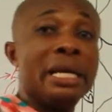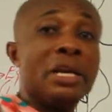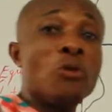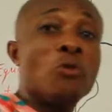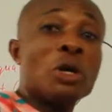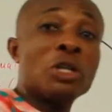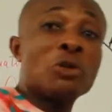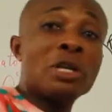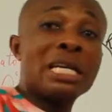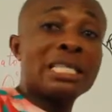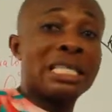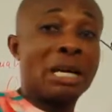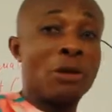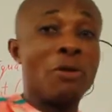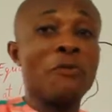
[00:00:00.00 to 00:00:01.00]
equatorial
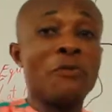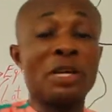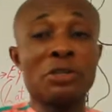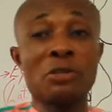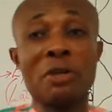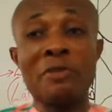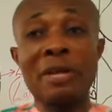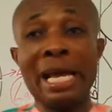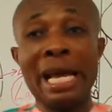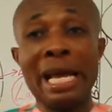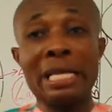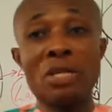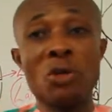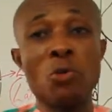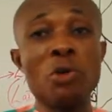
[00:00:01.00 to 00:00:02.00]
circumference of the
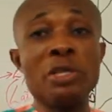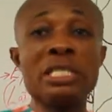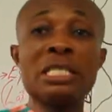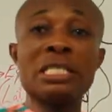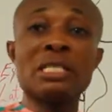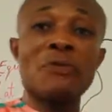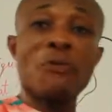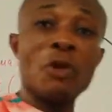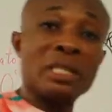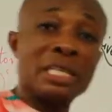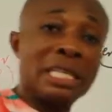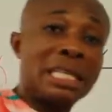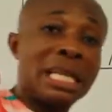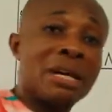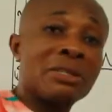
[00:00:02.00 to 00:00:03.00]
earth, which is
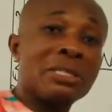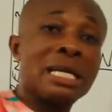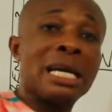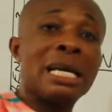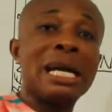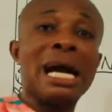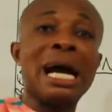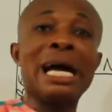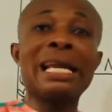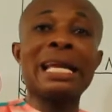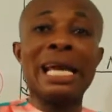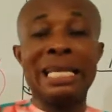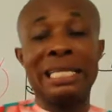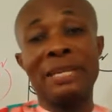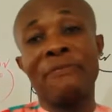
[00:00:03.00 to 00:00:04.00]

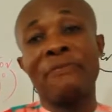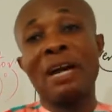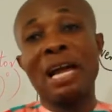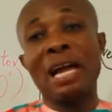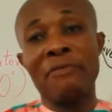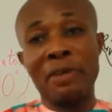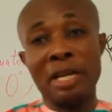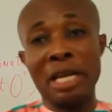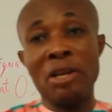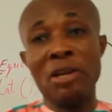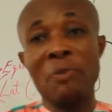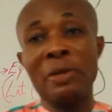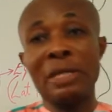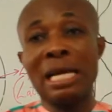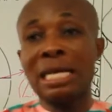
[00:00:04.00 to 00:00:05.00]
40,085
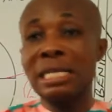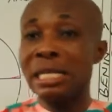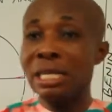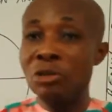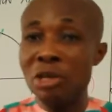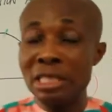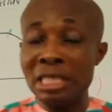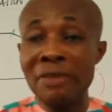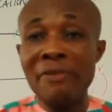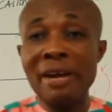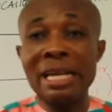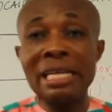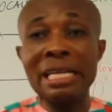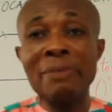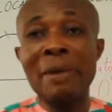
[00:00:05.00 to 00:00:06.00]
kilometers. Just
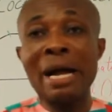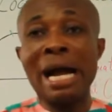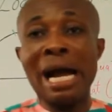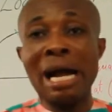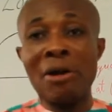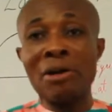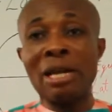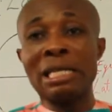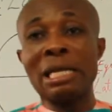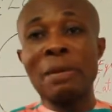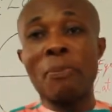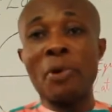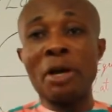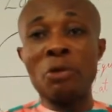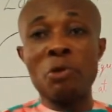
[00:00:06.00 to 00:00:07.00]
divide it by angle at
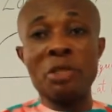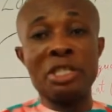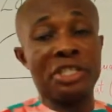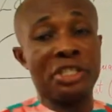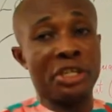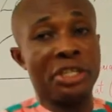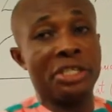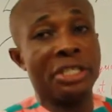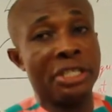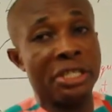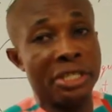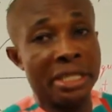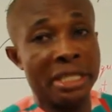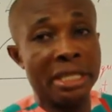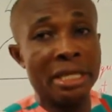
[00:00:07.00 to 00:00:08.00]
a point, which is
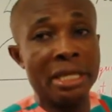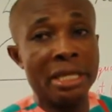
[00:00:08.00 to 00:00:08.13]
360,